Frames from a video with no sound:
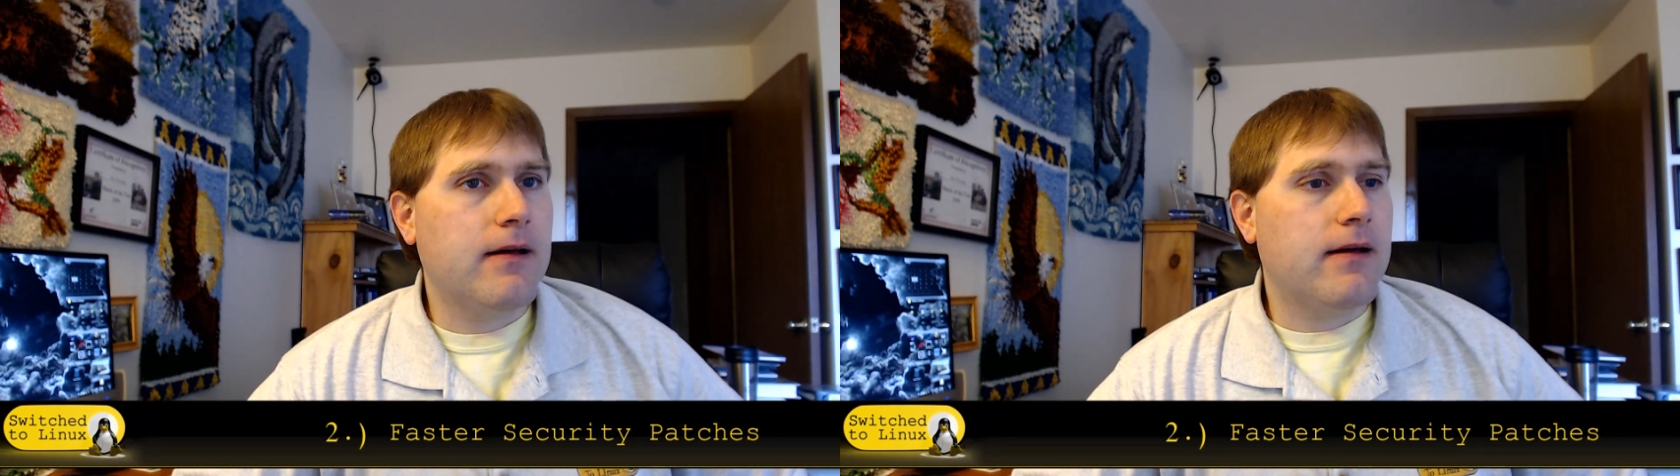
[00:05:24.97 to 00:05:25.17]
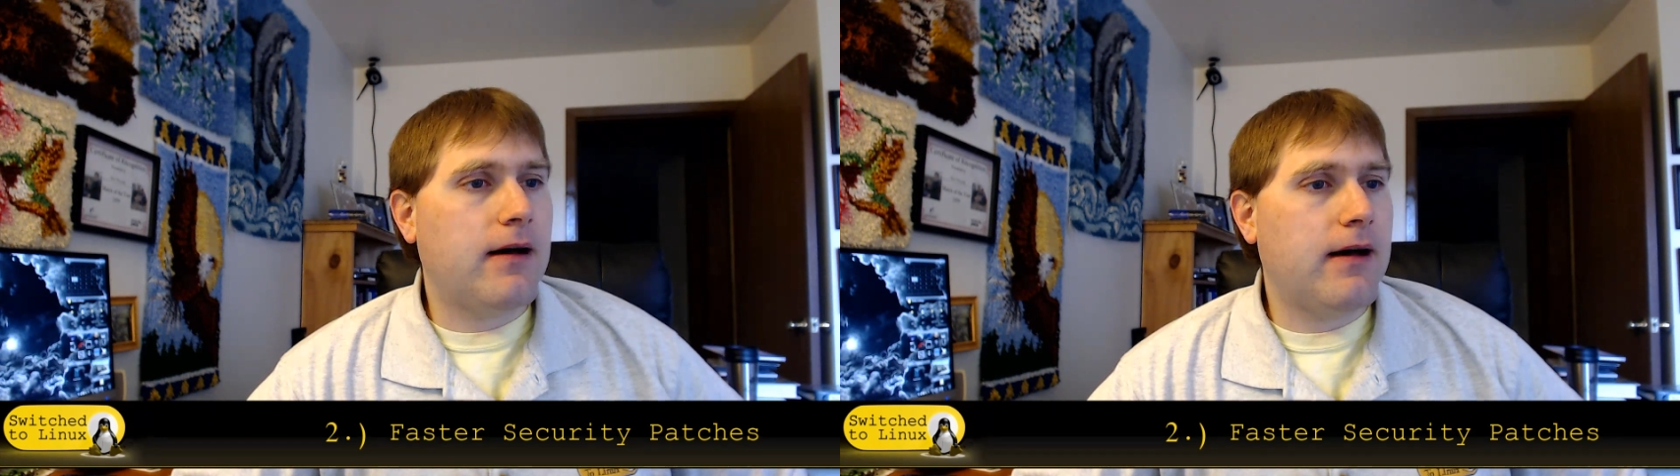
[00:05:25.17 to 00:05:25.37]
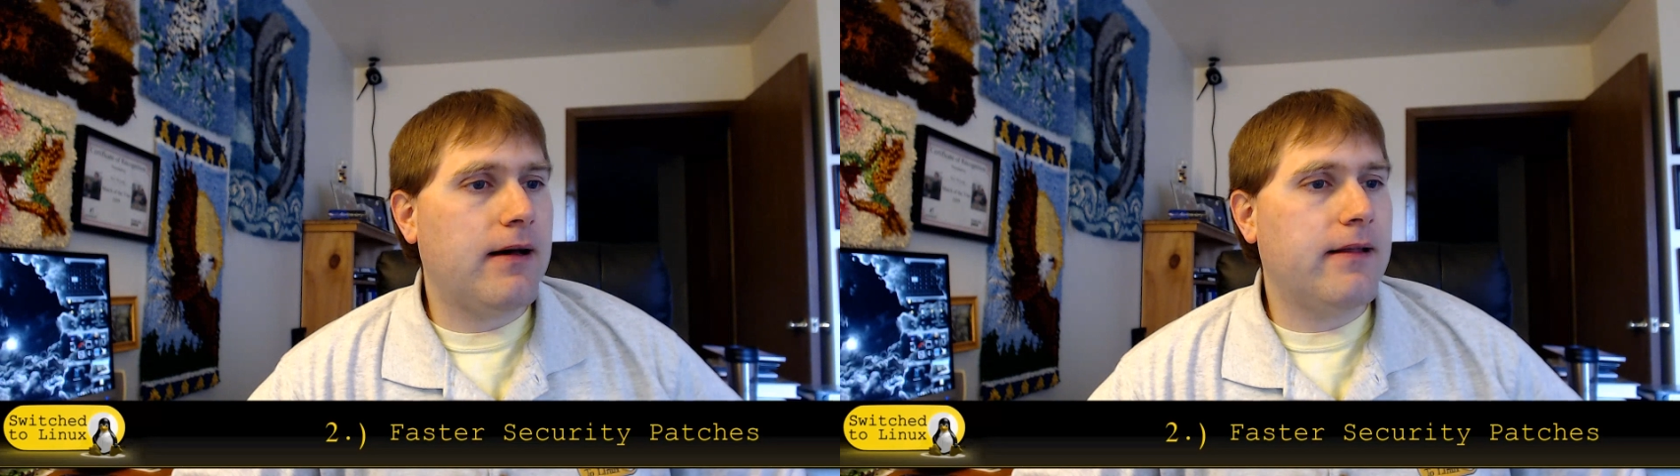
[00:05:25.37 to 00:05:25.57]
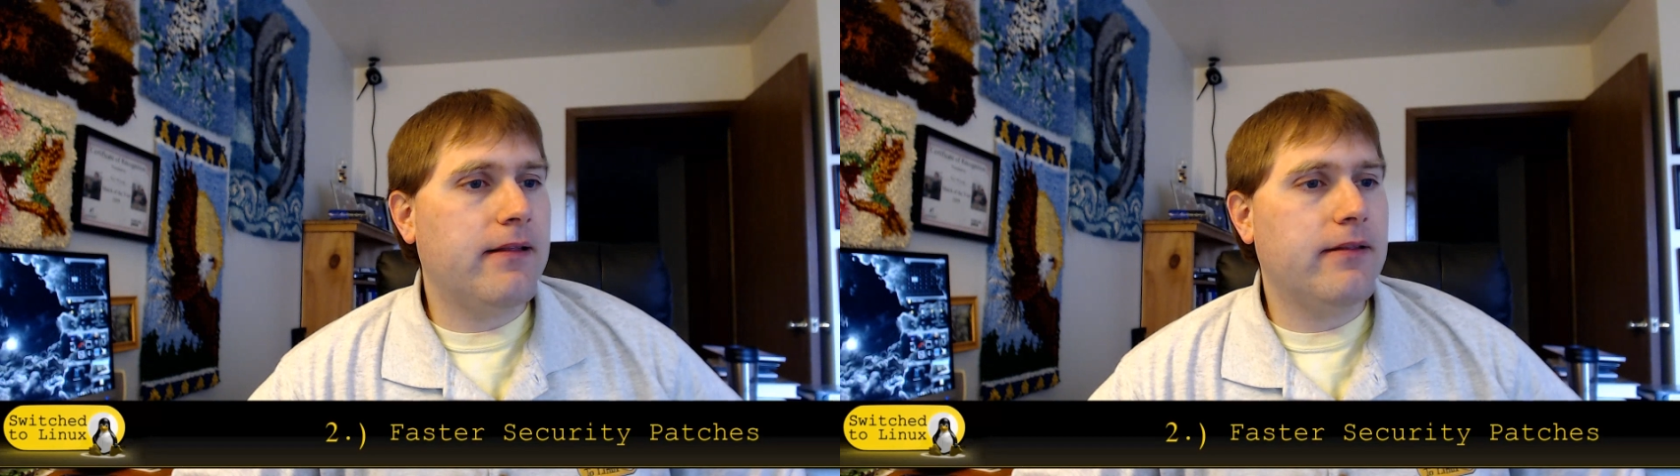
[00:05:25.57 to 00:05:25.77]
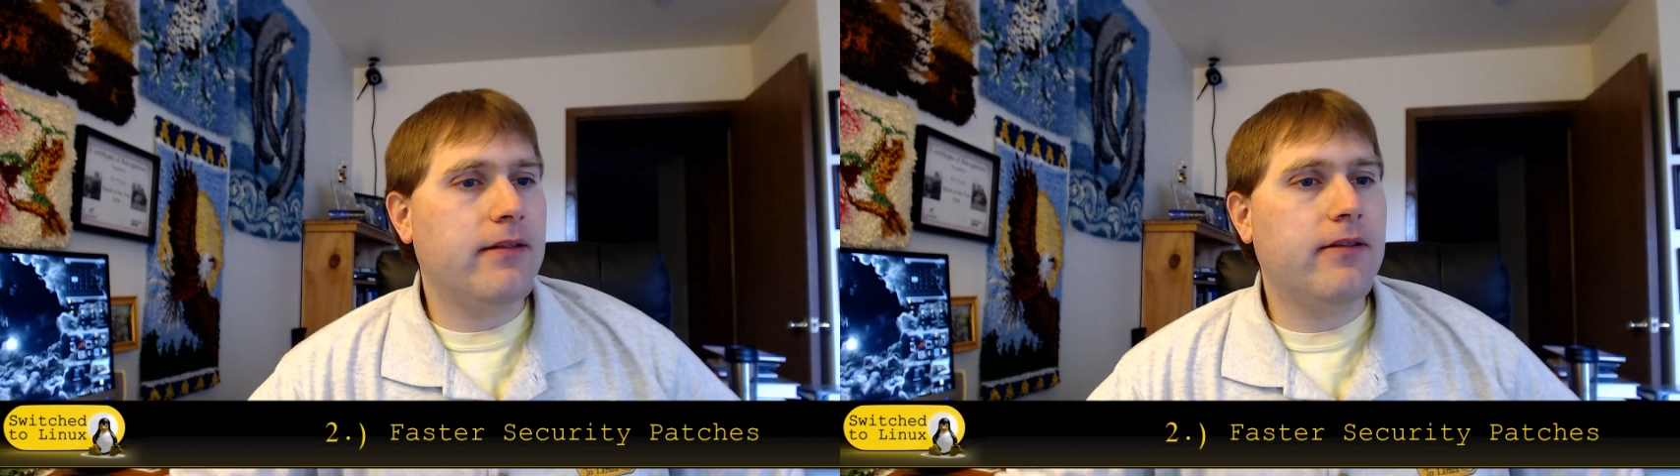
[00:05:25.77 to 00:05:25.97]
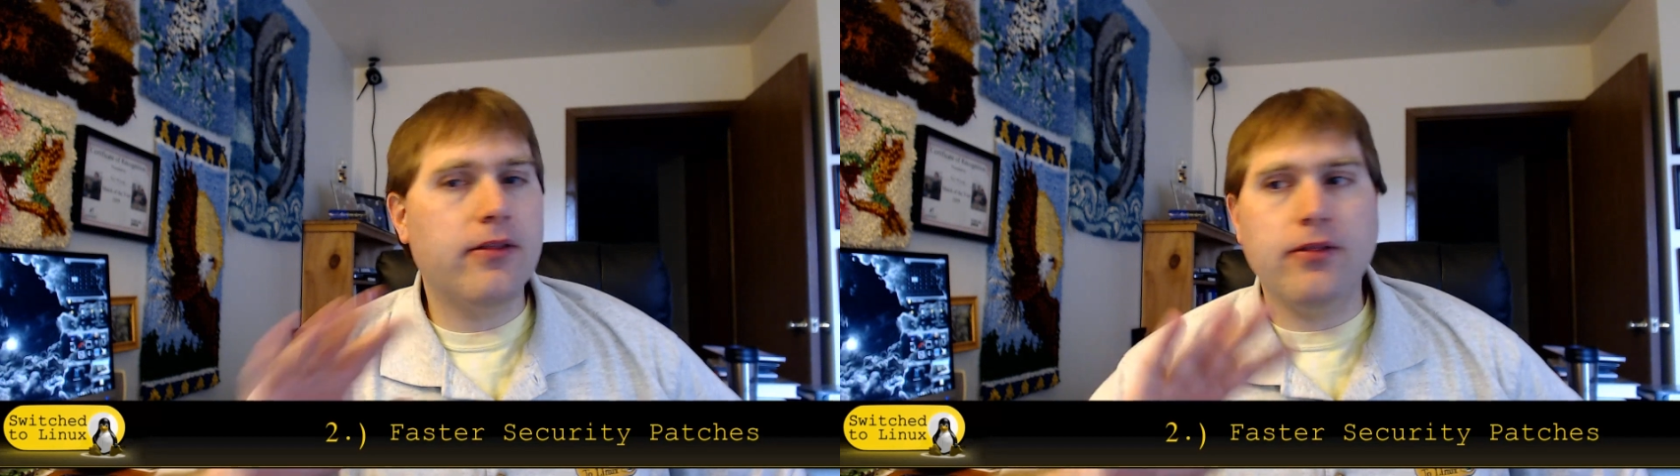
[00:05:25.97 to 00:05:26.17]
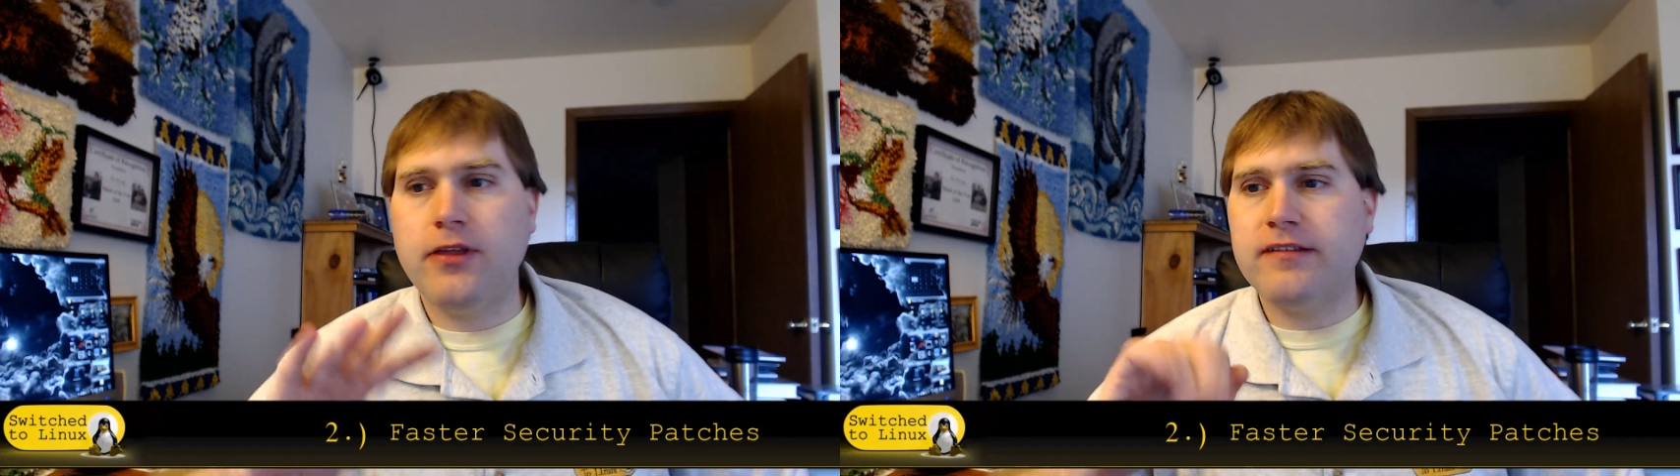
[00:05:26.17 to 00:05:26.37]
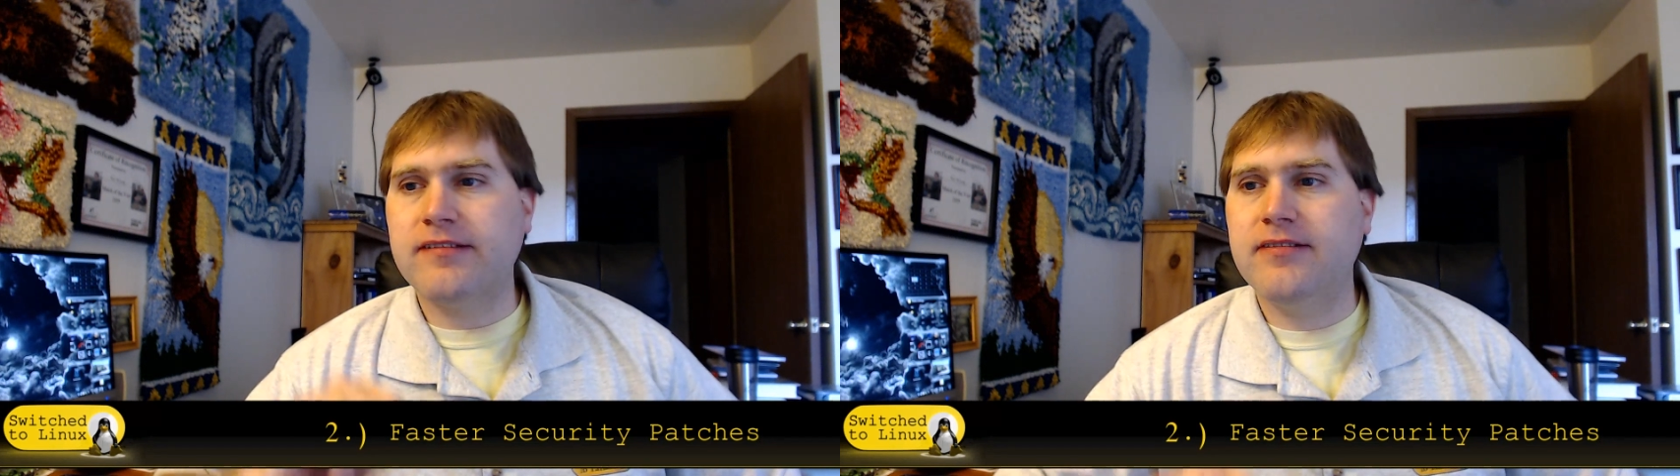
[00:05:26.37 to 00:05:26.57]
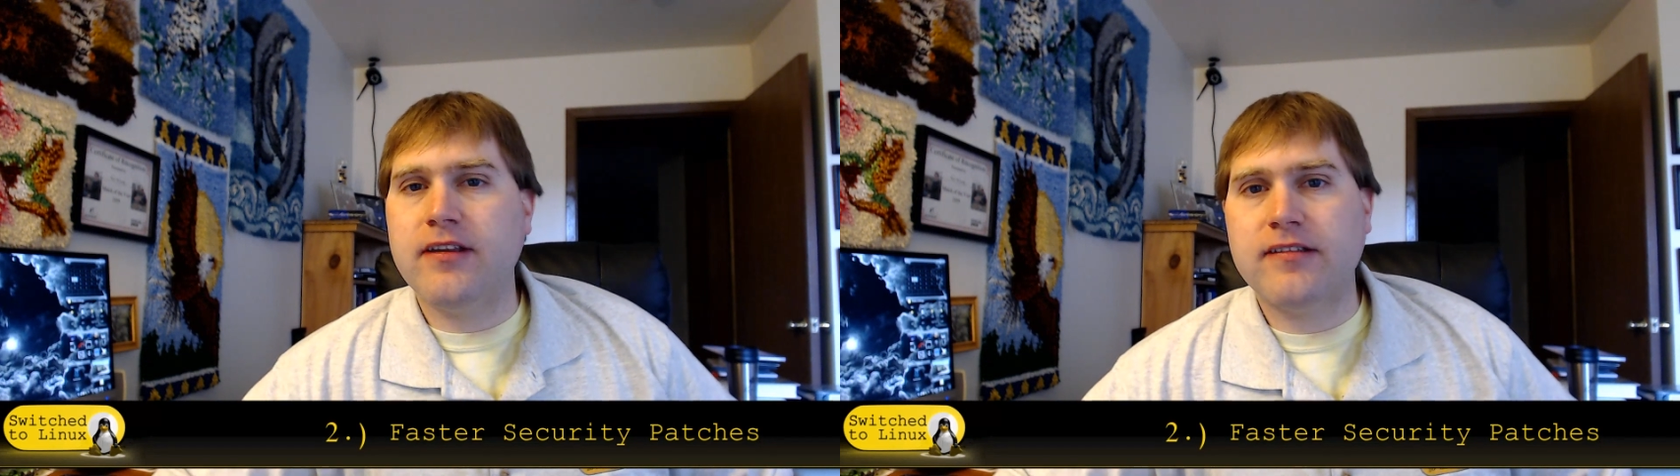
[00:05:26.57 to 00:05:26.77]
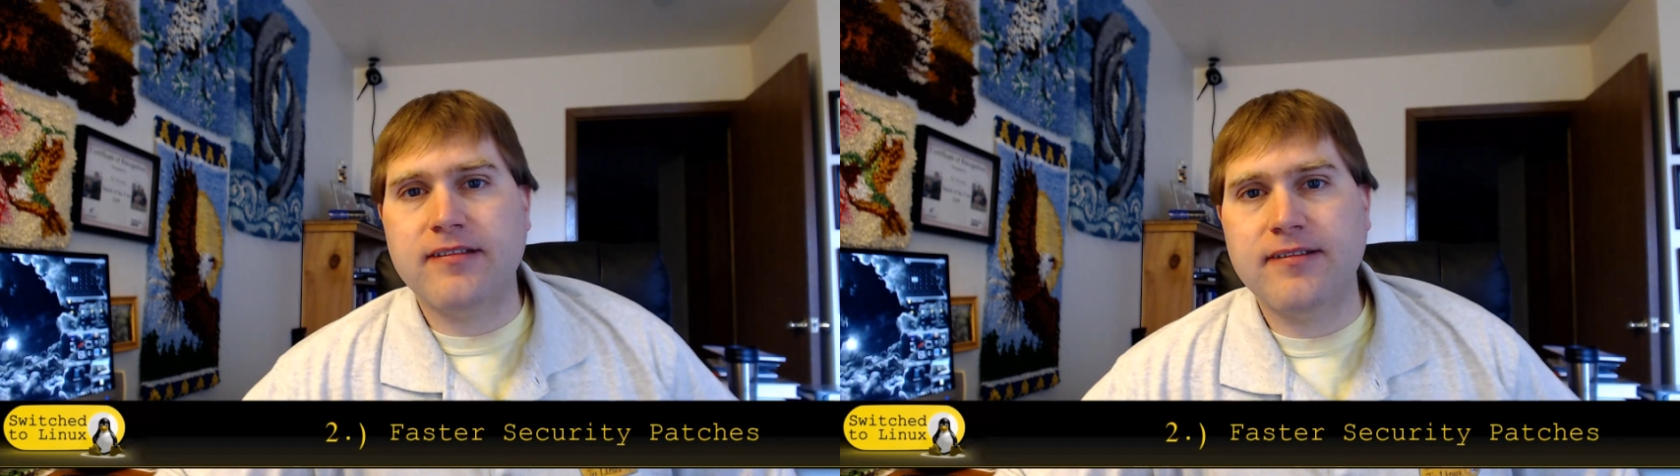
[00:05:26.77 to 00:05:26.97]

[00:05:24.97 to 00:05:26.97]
uh, This this